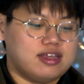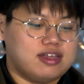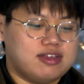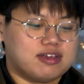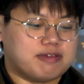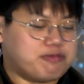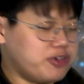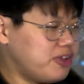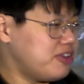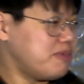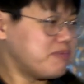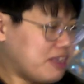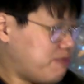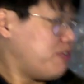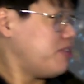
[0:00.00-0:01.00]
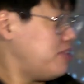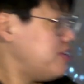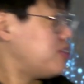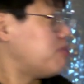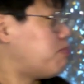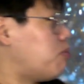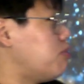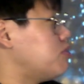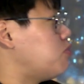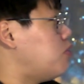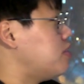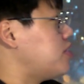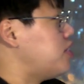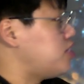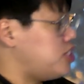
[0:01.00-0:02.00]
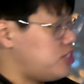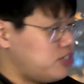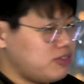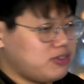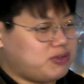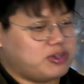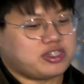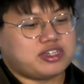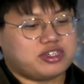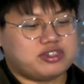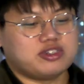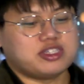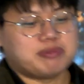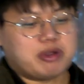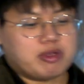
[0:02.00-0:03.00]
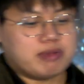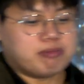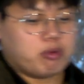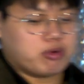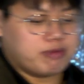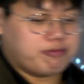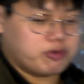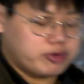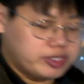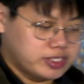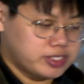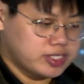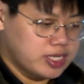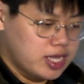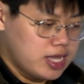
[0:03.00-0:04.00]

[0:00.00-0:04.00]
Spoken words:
Okay, vLLM definitely supports quantization. Quantization is very important for us.